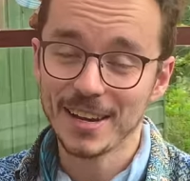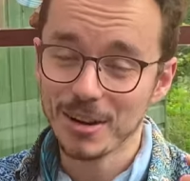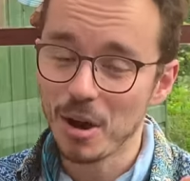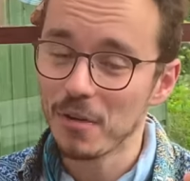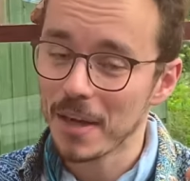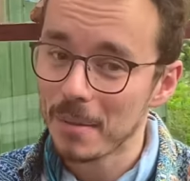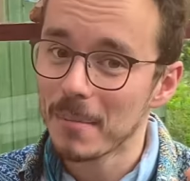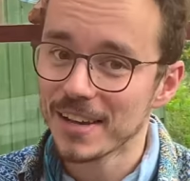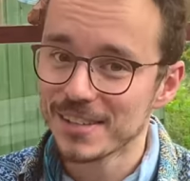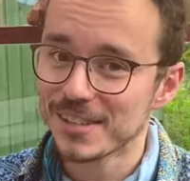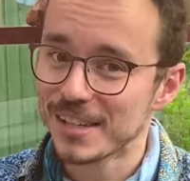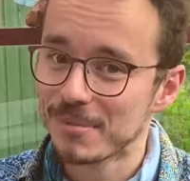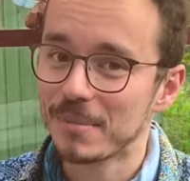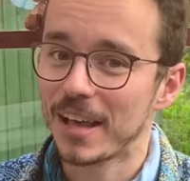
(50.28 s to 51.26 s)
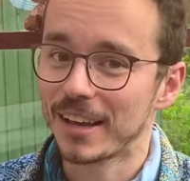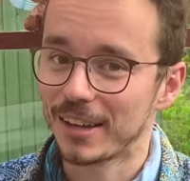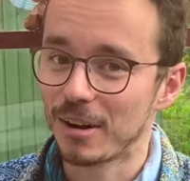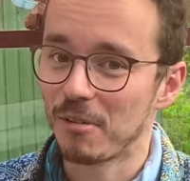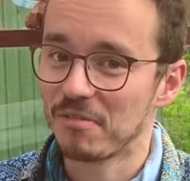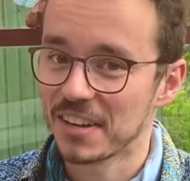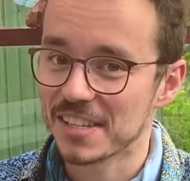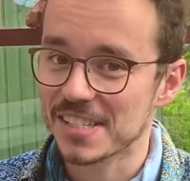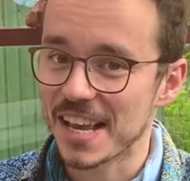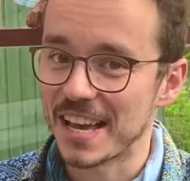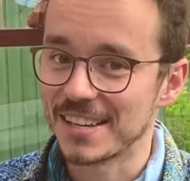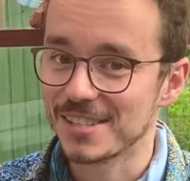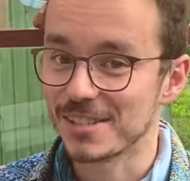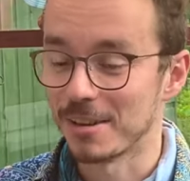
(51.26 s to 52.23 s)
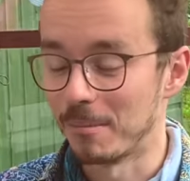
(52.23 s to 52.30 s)
know that might seem like an obvious
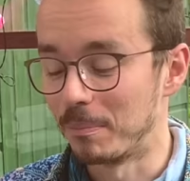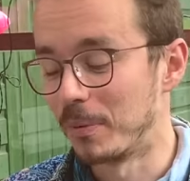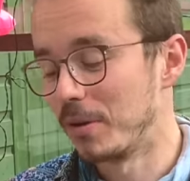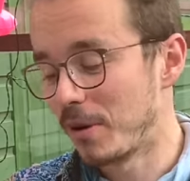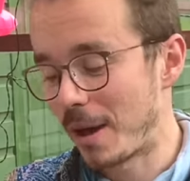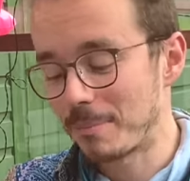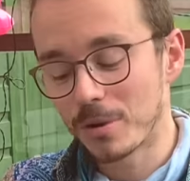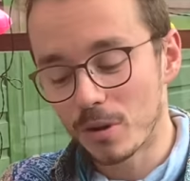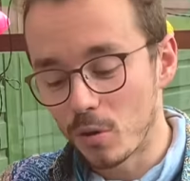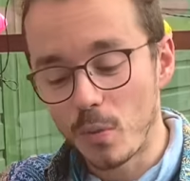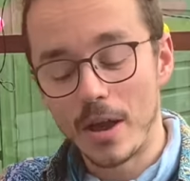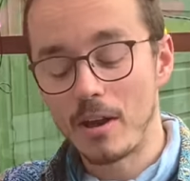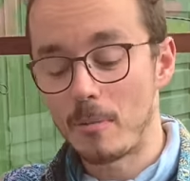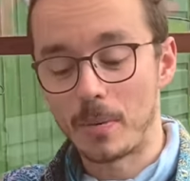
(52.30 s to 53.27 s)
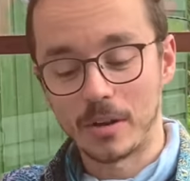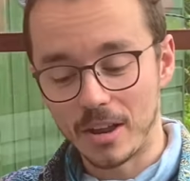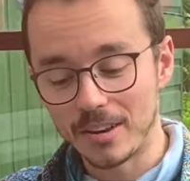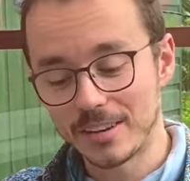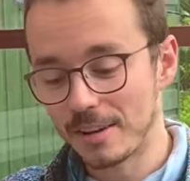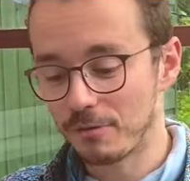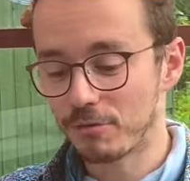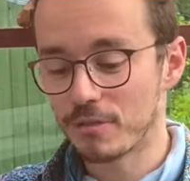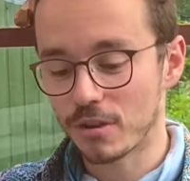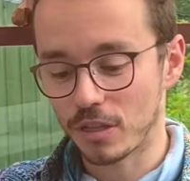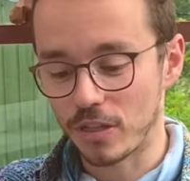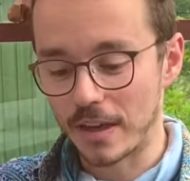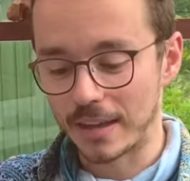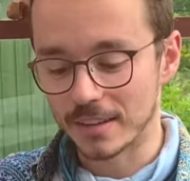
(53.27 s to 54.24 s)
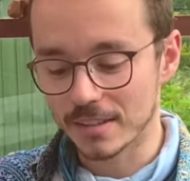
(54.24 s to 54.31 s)
answer, but I'm going to weigh up a lot of different
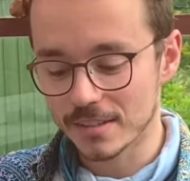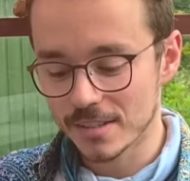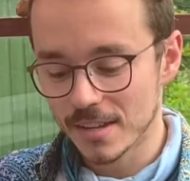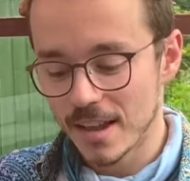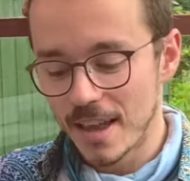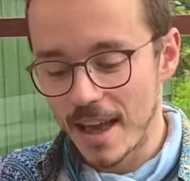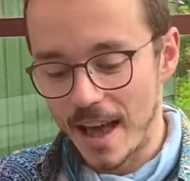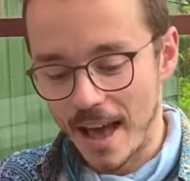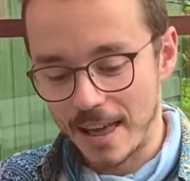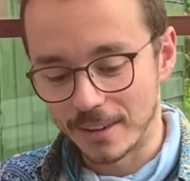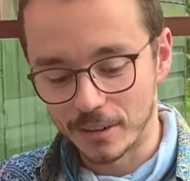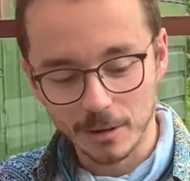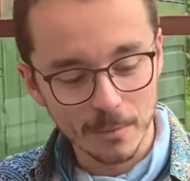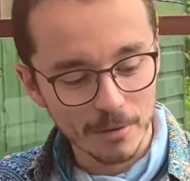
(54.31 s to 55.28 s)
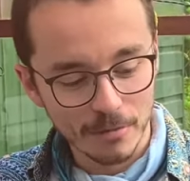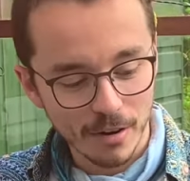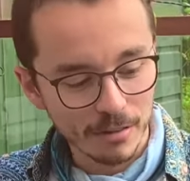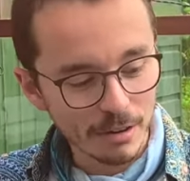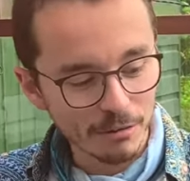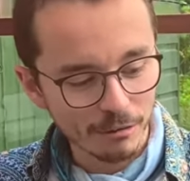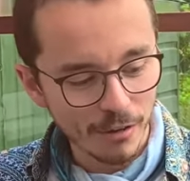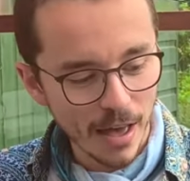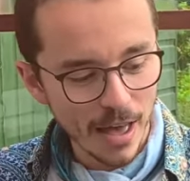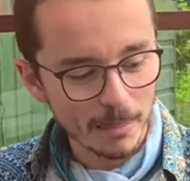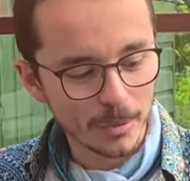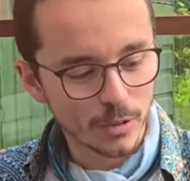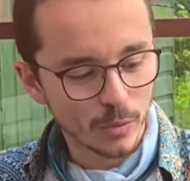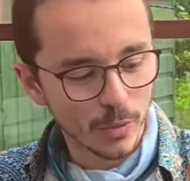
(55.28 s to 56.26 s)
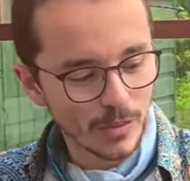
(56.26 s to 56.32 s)
things. I'm going to be very fair
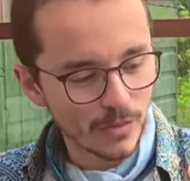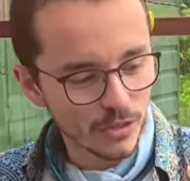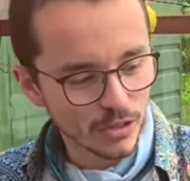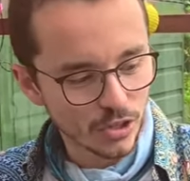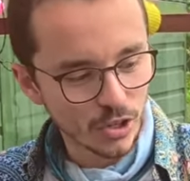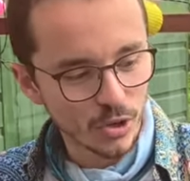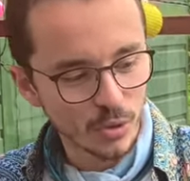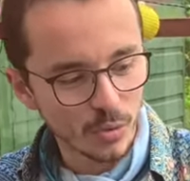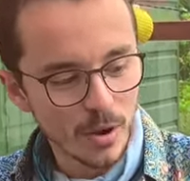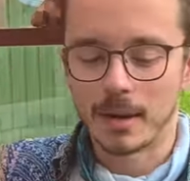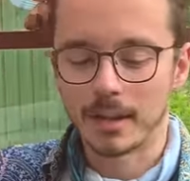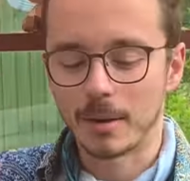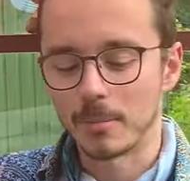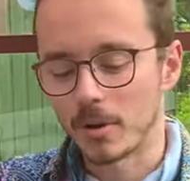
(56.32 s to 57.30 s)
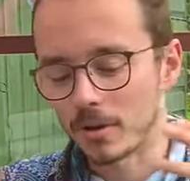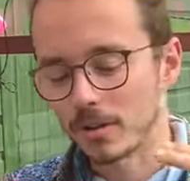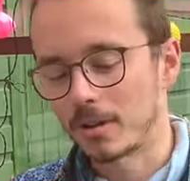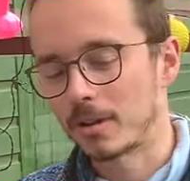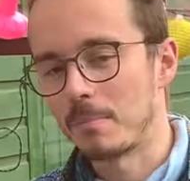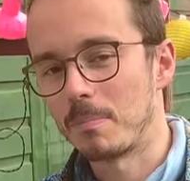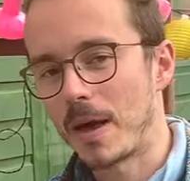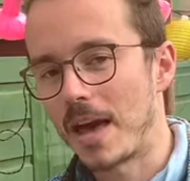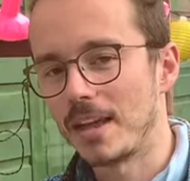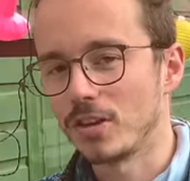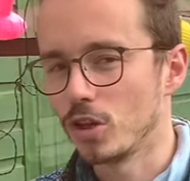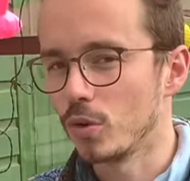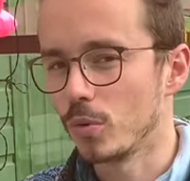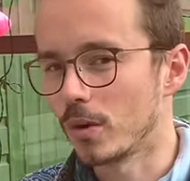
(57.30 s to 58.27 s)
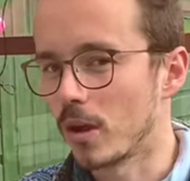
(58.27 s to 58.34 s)
between the two. Like, I'm not going to compare
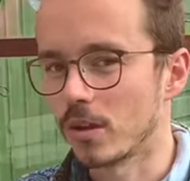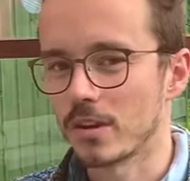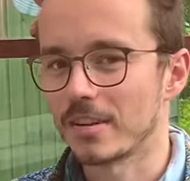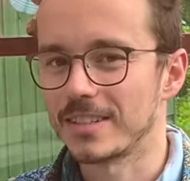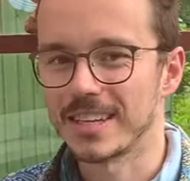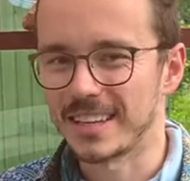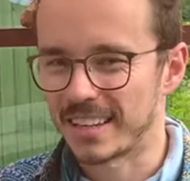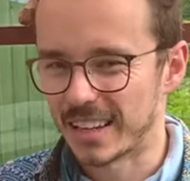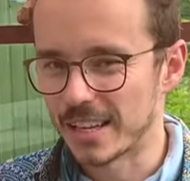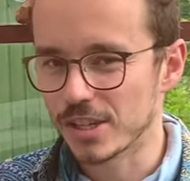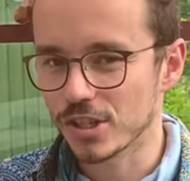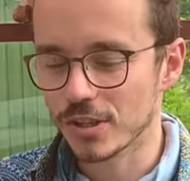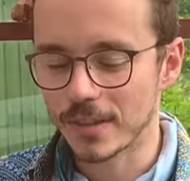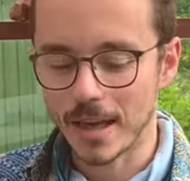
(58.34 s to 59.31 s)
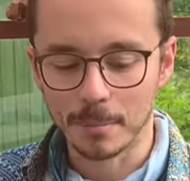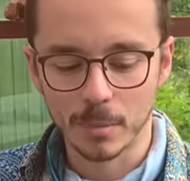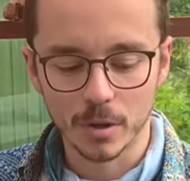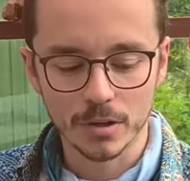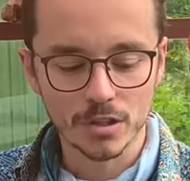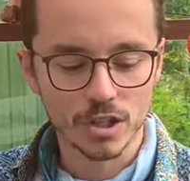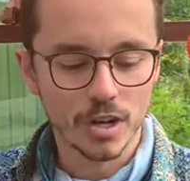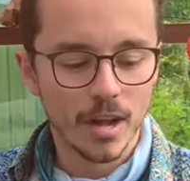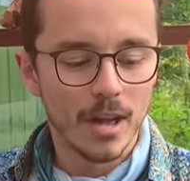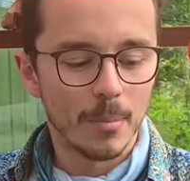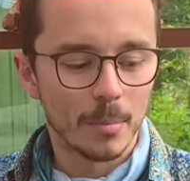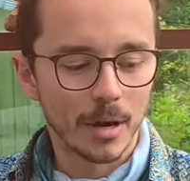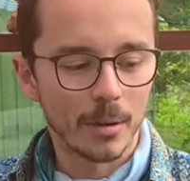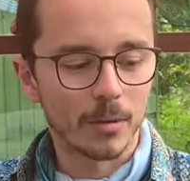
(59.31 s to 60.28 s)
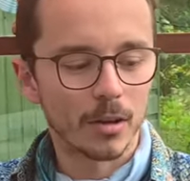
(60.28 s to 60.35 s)
new and old articulation that much,
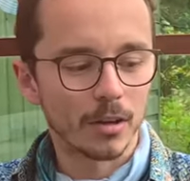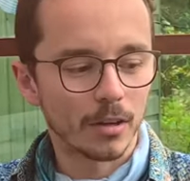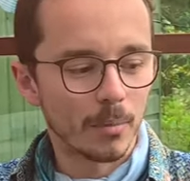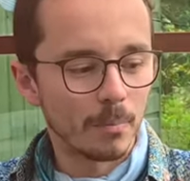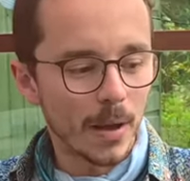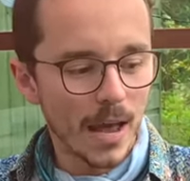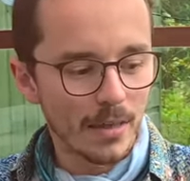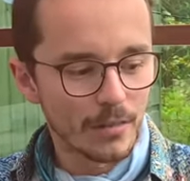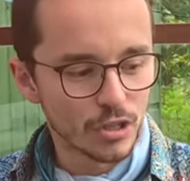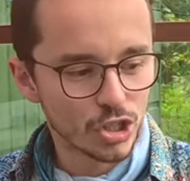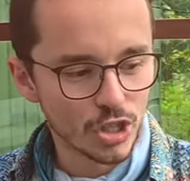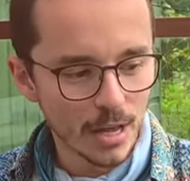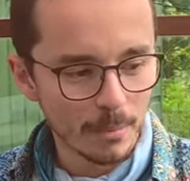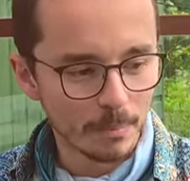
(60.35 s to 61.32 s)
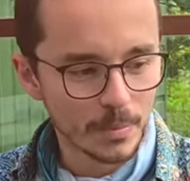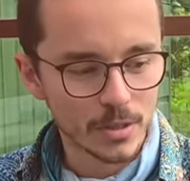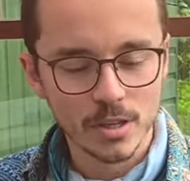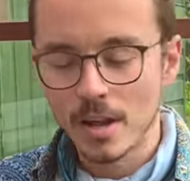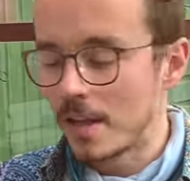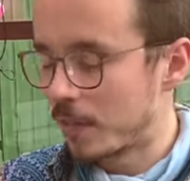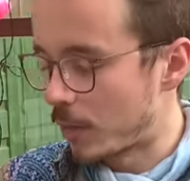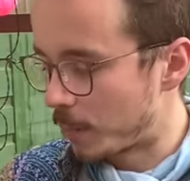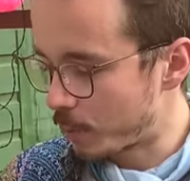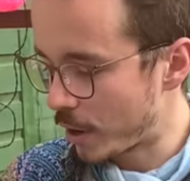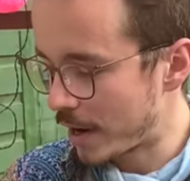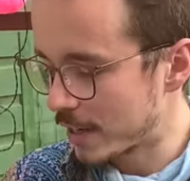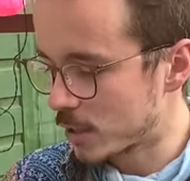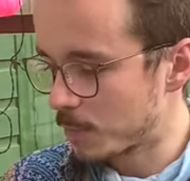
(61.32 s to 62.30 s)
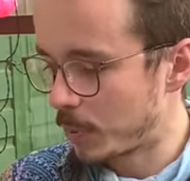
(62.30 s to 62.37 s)
but I'm going to compare the ships, the
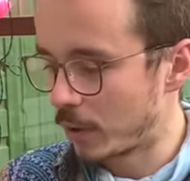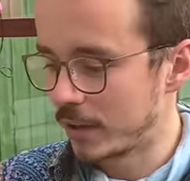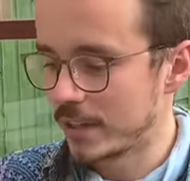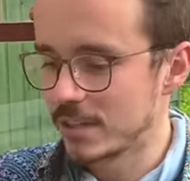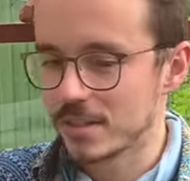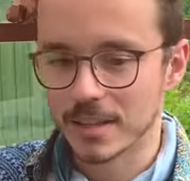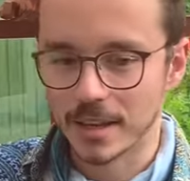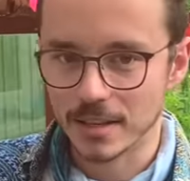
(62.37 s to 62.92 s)
price points, the